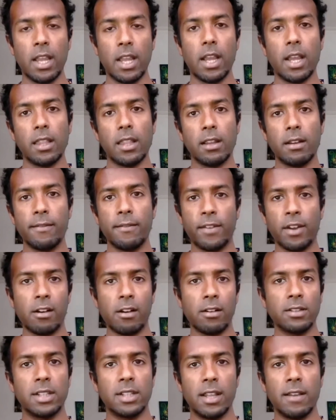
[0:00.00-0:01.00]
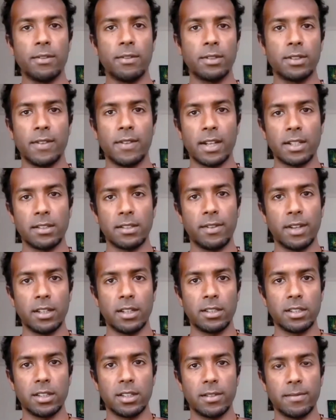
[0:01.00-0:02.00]
And there are various levels of
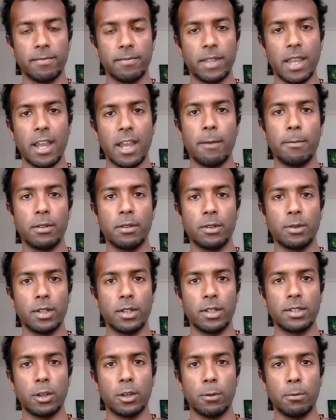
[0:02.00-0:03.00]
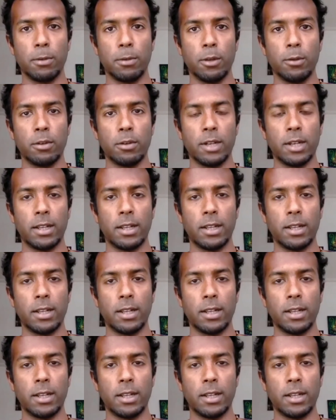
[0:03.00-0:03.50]
activation that happens with the soul blueprint,